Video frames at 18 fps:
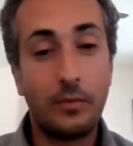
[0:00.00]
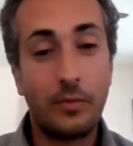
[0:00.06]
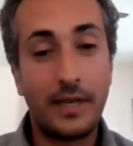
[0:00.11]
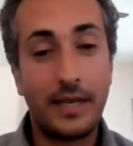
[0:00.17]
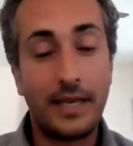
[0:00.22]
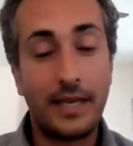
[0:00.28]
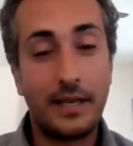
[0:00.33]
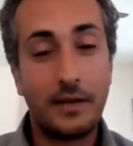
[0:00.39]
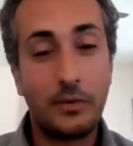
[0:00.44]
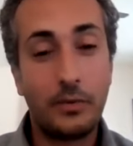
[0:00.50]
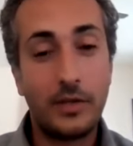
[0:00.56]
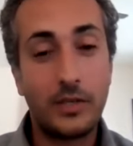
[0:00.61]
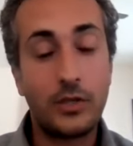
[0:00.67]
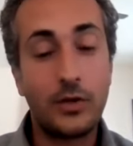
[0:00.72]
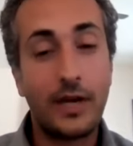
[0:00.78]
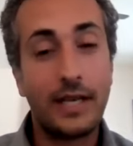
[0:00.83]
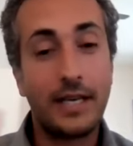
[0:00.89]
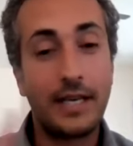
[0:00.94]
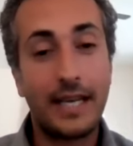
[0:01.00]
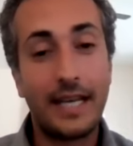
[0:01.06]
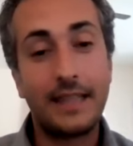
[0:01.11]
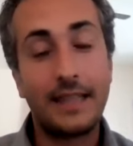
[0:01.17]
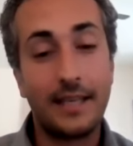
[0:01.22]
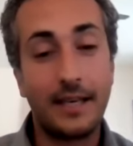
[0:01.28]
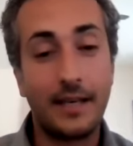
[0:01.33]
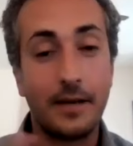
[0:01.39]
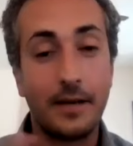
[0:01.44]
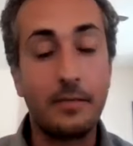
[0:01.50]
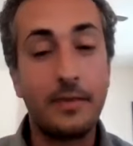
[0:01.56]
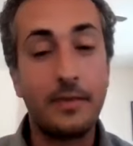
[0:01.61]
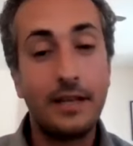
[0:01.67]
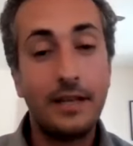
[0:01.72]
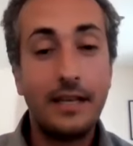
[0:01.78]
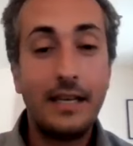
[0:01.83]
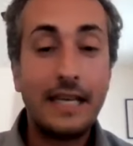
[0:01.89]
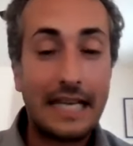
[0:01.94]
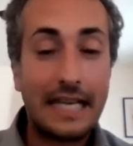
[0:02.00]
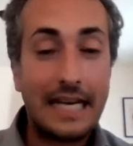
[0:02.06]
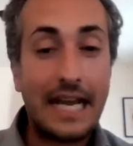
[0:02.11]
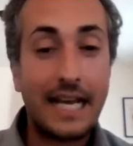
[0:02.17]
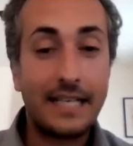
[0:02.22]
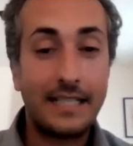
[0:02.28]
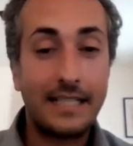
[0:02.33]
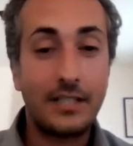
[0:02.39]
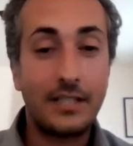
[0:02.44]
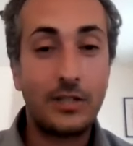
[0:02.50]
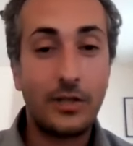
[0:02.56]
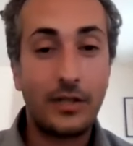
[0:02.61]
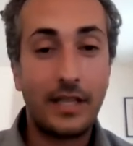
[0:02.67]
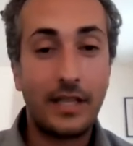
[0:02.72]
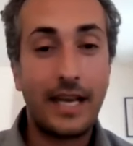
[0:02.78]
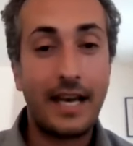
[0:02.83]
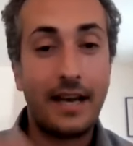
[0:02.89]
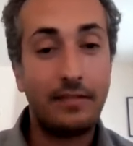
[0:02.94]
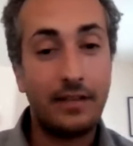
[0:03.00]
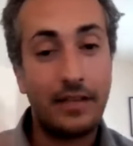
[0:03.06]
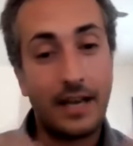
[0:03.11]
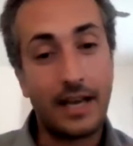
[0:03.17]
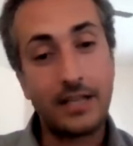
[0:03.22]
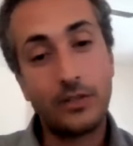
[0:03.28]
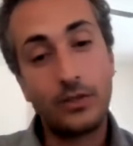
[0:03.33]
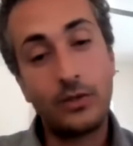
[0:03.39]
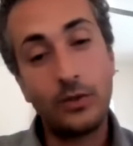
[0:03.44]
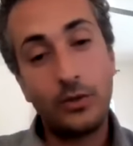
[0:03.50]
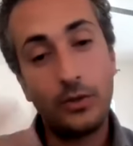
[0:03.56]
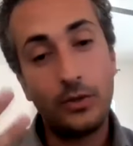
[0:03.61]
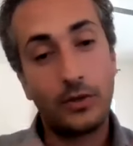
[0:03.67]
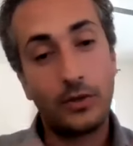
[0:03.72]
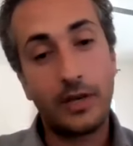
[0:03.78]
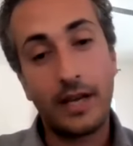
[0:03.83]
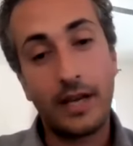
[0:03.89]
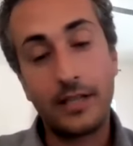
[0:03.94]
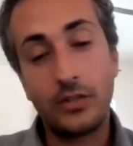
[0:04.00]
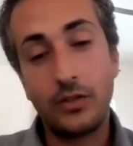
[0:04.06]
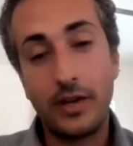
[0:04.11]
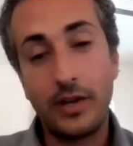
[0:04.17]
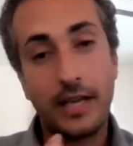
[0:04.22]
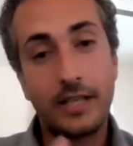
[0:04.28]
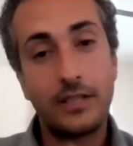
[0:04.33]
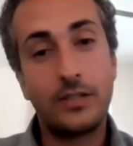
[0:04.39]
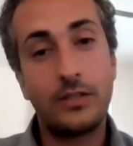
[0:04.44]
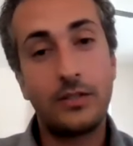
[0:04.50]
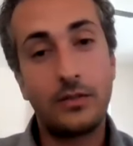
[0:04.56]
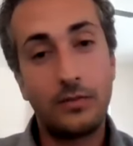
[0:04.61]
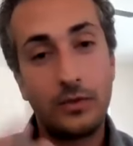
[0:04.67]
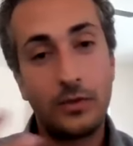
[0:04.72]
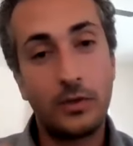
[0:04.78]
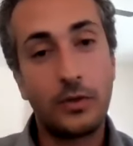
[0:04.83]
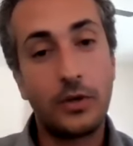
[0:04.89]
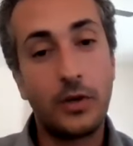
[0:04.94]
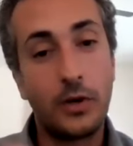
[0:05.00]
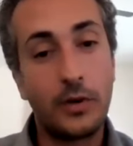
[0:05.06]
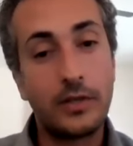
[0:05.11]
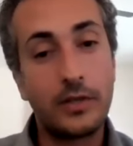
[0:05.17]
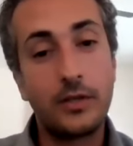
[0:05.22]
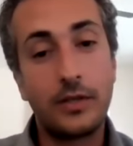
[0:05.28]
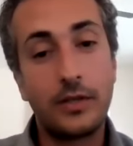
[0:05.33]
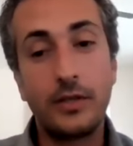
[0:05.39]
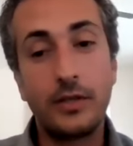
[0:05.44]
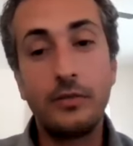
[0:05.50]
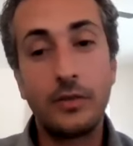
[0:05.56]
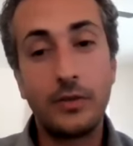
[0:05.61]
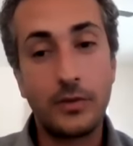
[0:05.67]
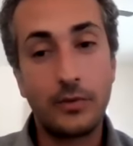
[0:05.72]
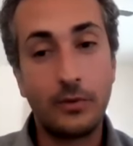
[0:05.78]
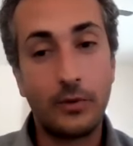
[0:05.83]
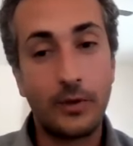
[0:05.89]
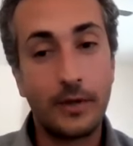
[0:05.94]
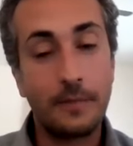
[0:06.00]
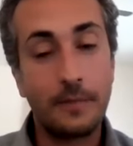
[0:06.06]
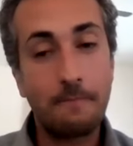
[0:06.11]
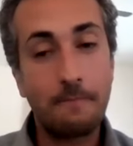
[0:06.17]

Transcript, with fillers: we we try to get them connected so they have a nice suit or nice dress to go into interviews